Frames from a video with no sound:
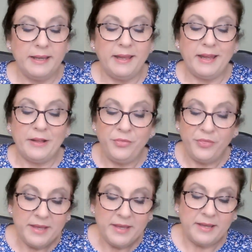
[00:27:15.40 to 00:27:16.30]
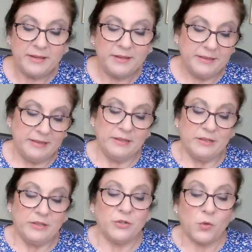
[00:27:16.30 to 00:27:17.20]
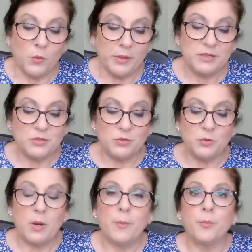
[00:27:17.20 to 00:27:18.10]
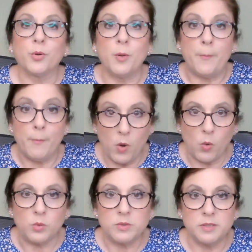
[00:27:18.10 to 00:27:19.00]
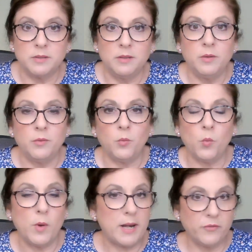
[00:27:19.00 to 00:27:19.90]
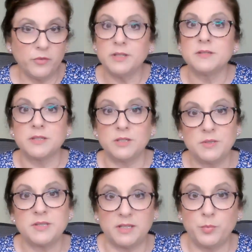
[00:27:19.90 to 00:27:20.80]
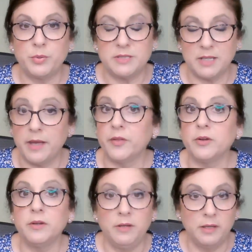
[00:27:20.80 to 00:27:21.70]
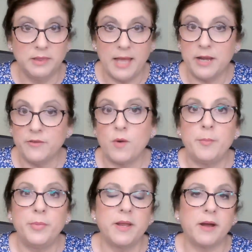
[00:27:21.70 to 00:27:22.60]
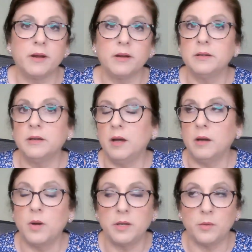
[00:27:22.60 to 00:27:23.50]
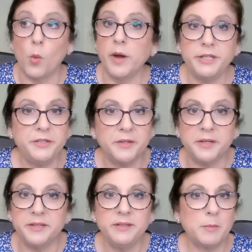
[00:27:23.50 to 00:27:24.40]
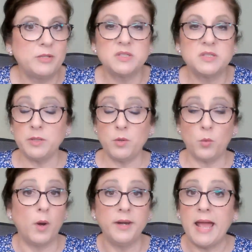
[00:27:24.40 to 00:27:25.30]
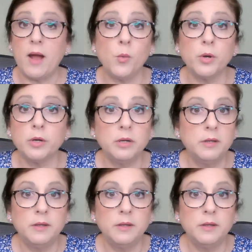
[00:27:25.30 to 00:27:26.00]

And then you're going to promote whatever it is that you decide to put together, a live webinar, a one and done. It might just be a 1 hour